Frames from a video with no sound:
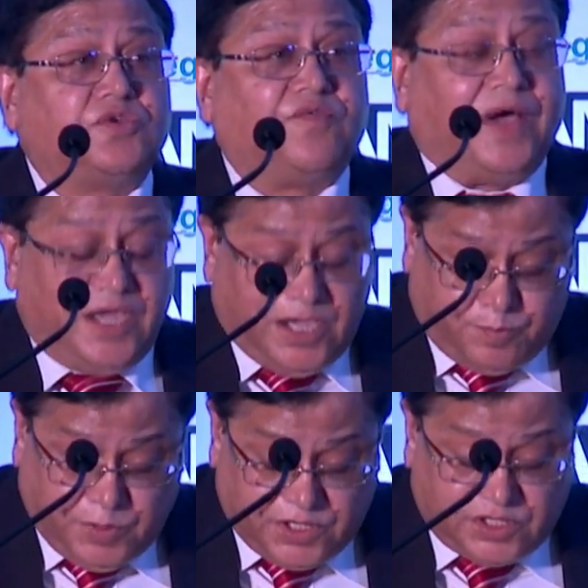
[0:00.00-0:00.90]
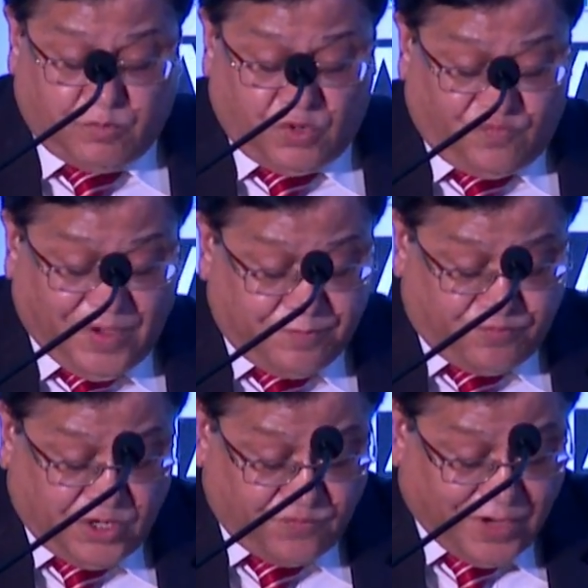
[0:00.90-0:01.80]
of IIP, it is about
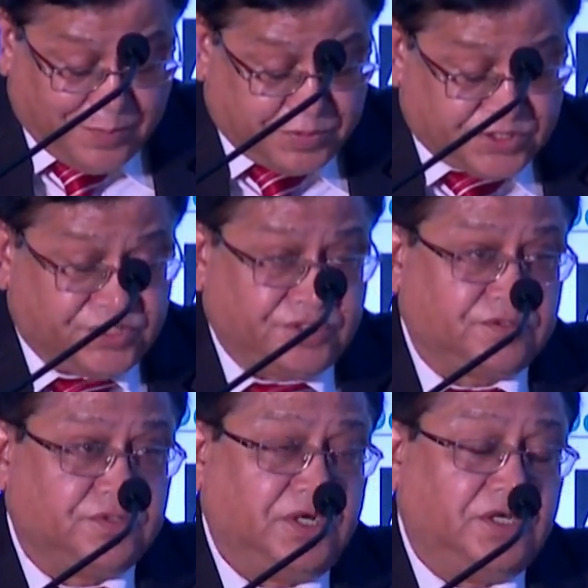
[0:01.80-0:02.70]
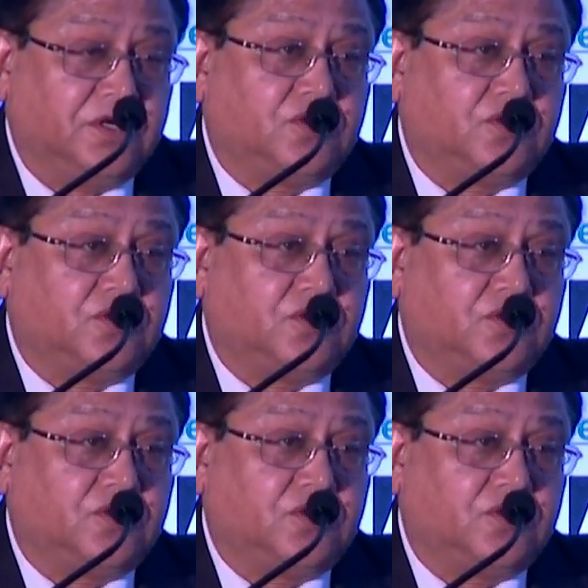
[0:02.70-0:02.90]
5.5%. And the